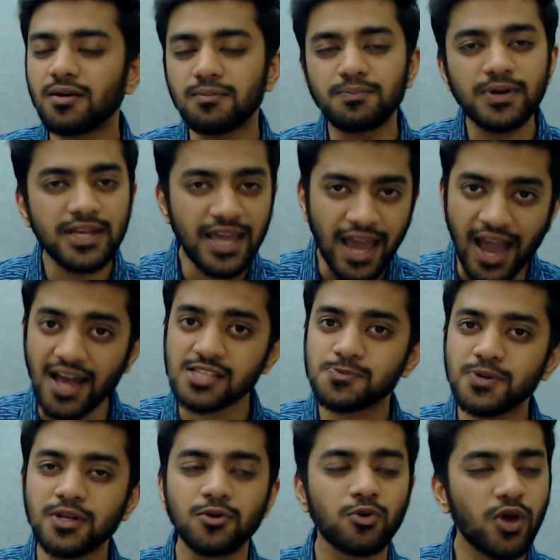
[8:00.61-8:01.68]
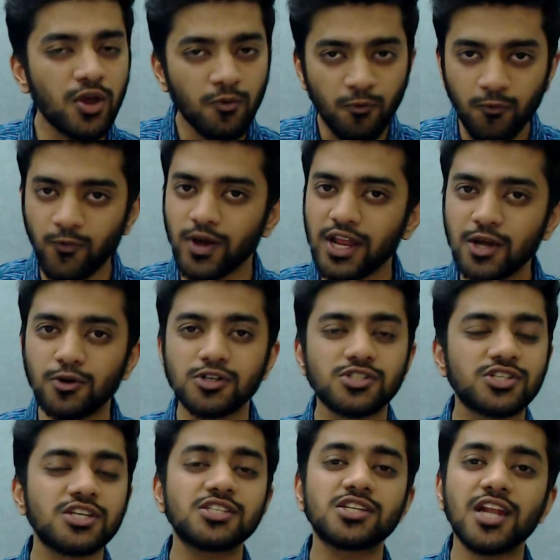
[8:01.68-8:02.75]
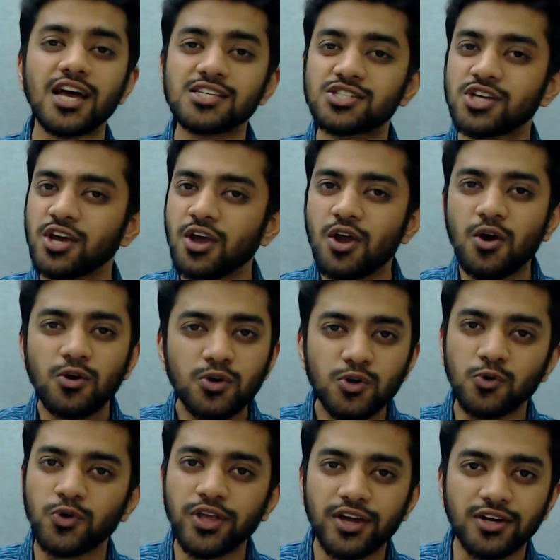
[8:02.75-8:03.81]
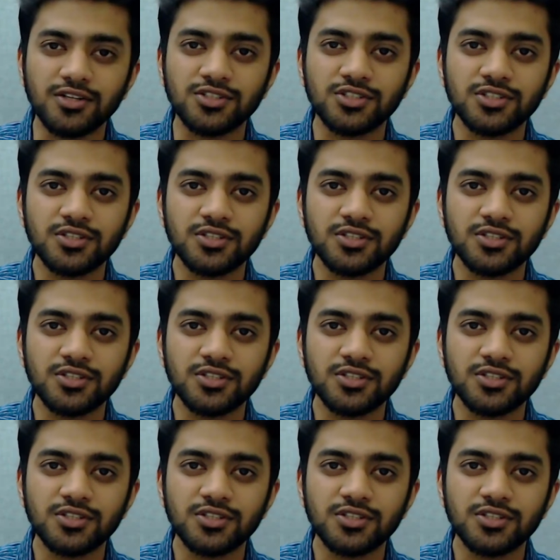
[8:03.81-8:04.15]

has been growing very good since last 2 years.